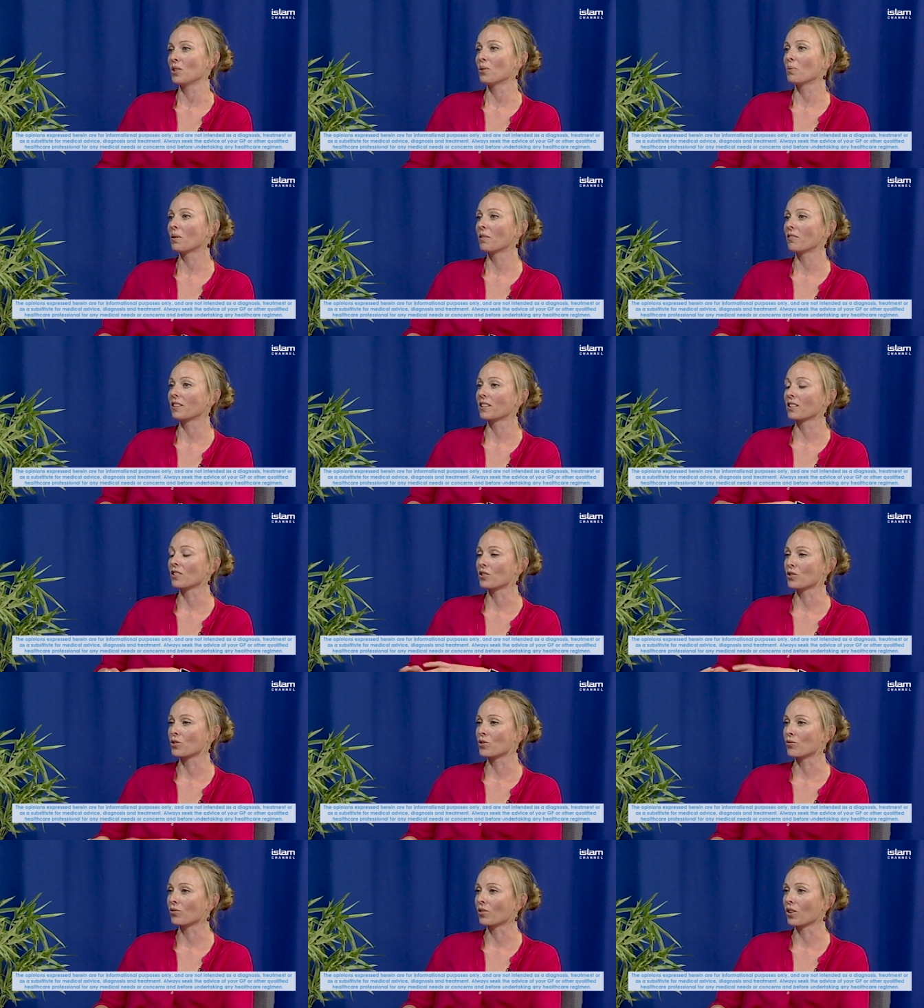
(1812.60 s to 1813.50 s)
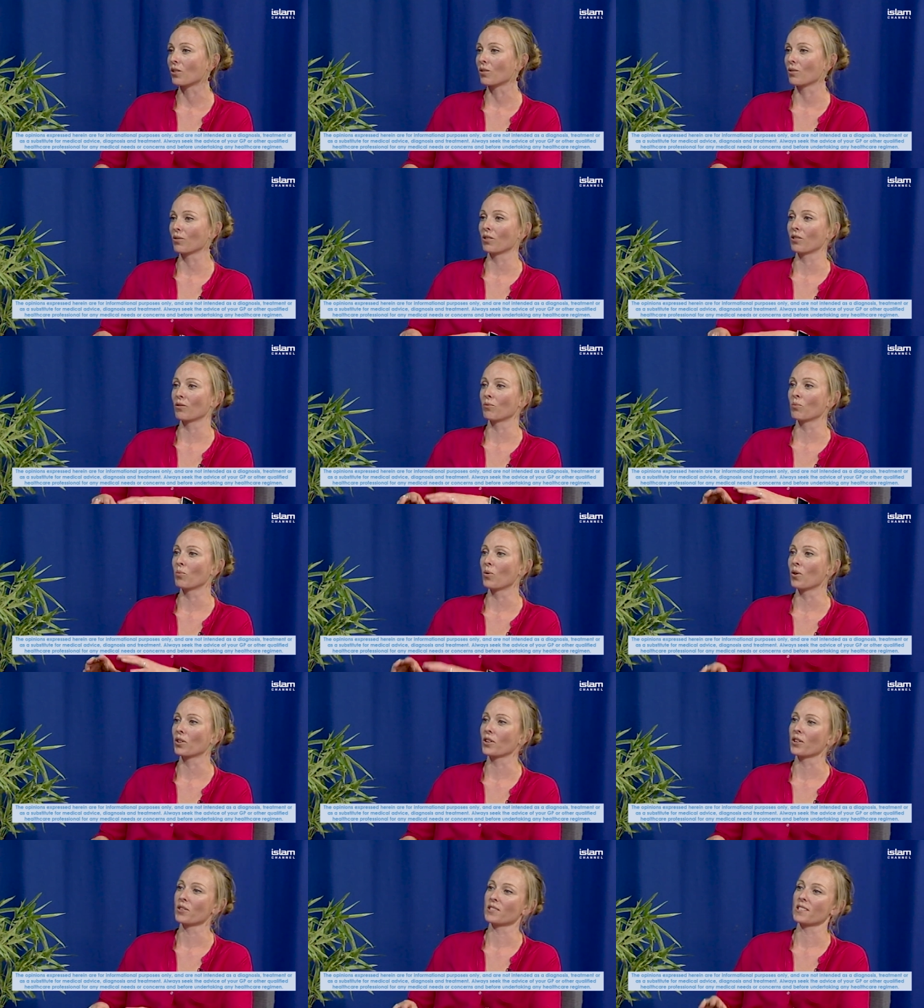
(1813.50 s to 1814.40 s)
You are in control of
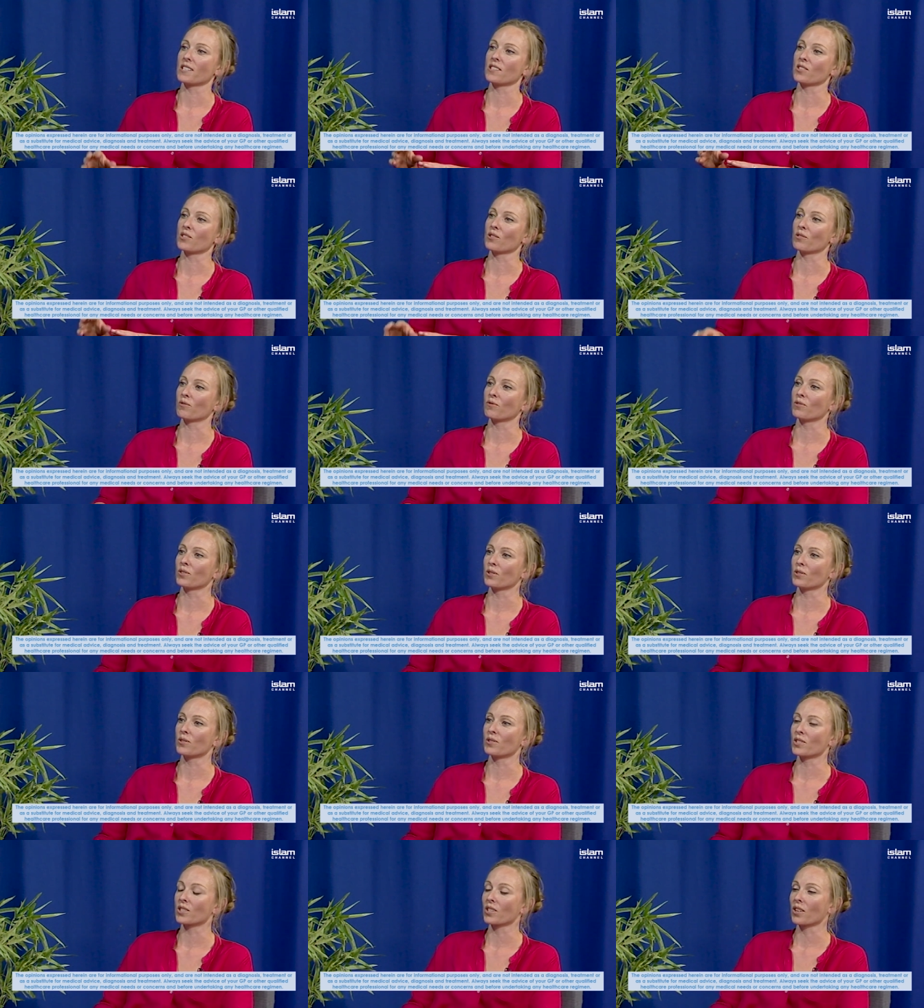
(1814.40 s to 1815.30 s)
what goes into your food.